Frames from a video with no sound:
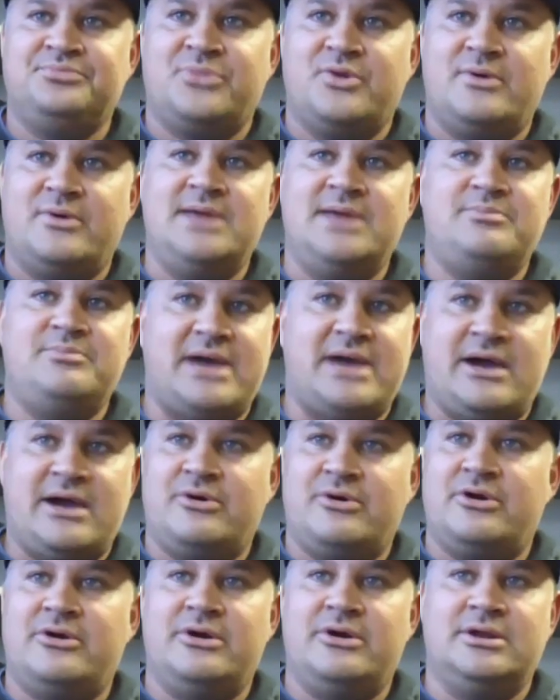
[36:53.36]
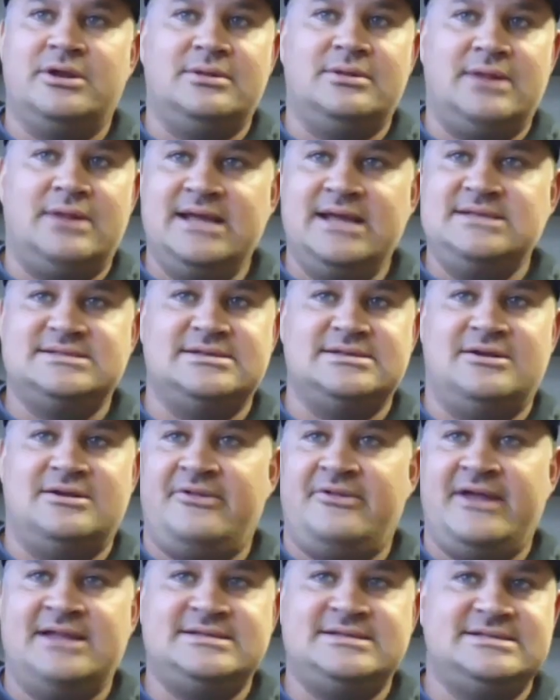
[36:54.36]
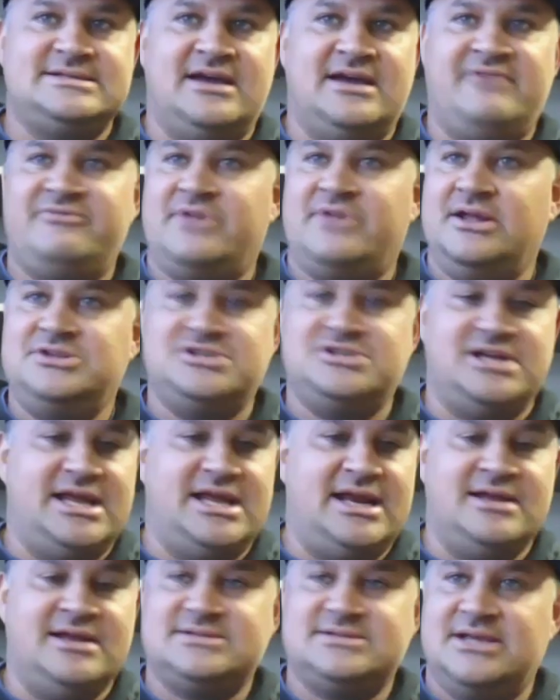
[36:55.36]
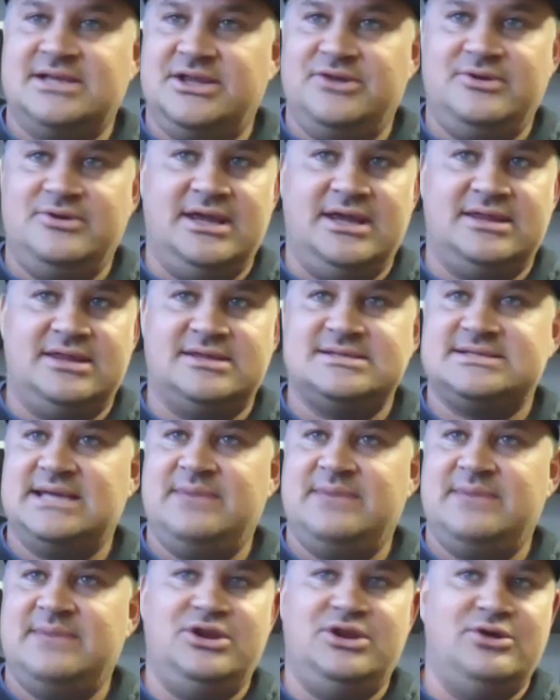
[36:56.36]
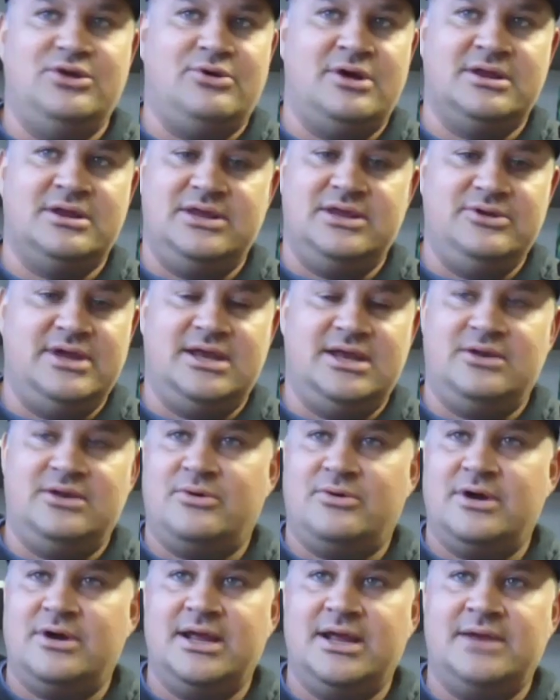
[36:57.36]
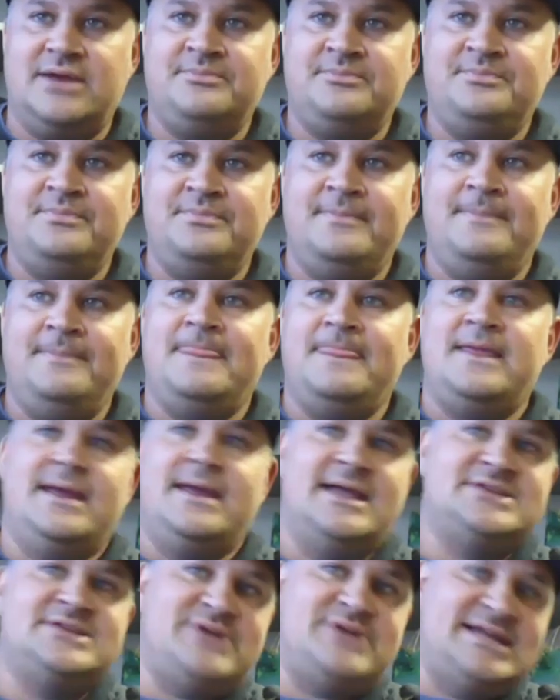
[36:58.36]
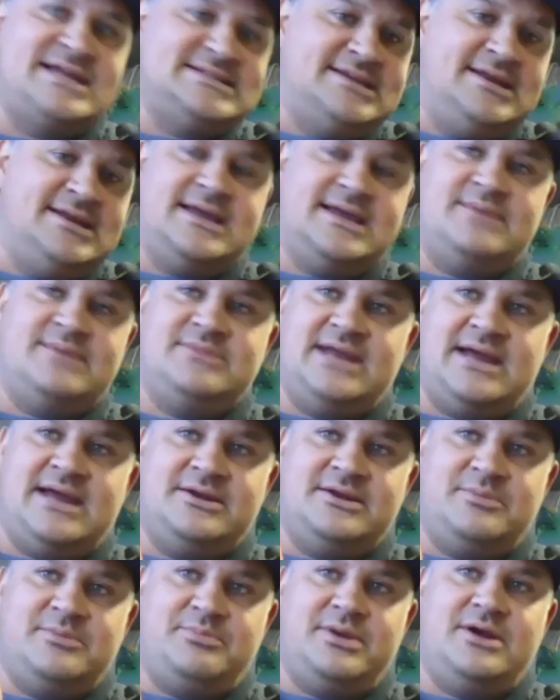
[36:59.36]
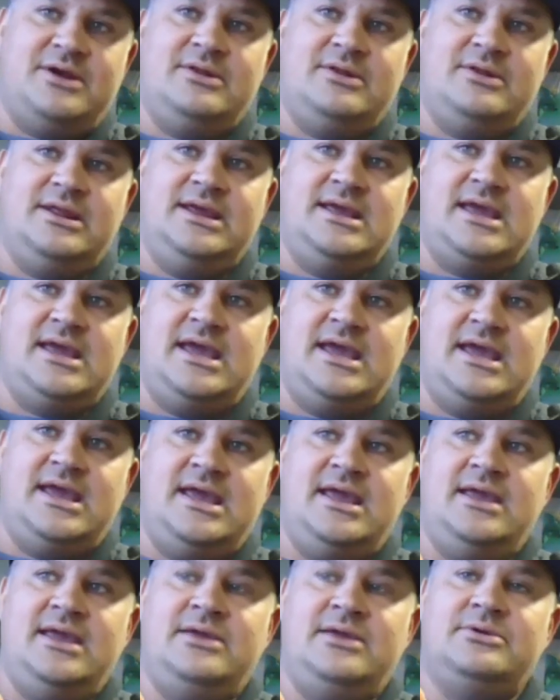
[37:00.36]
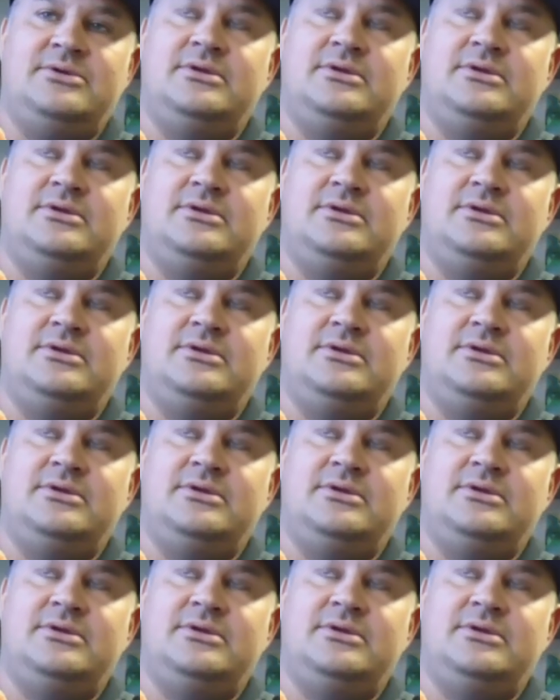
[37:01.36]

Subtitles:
right? Power and lights and all that stuff, like genetics, like you can get the same in New York that you get in Oregon. And so that's going to come down to purely a